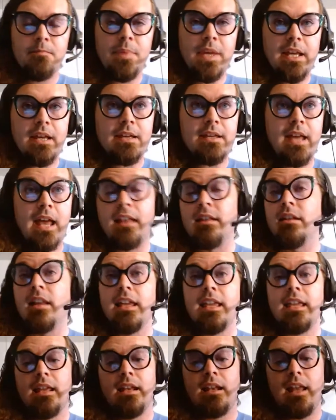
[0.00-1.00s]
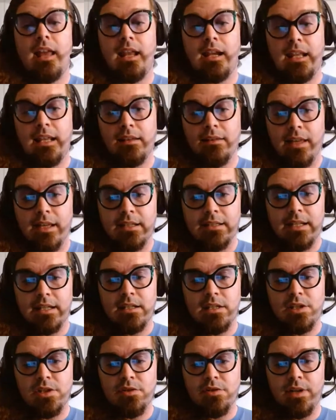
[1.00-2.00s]
because, and like in any like
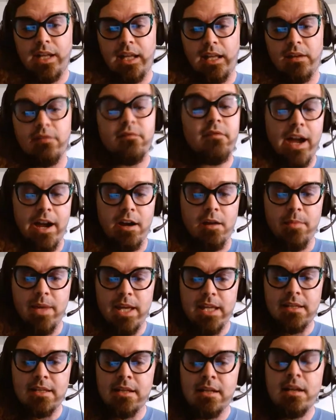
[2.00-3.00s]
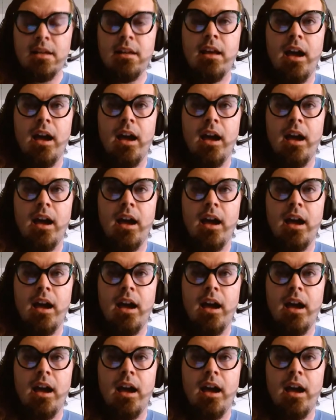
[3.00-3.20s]
dentistry environment,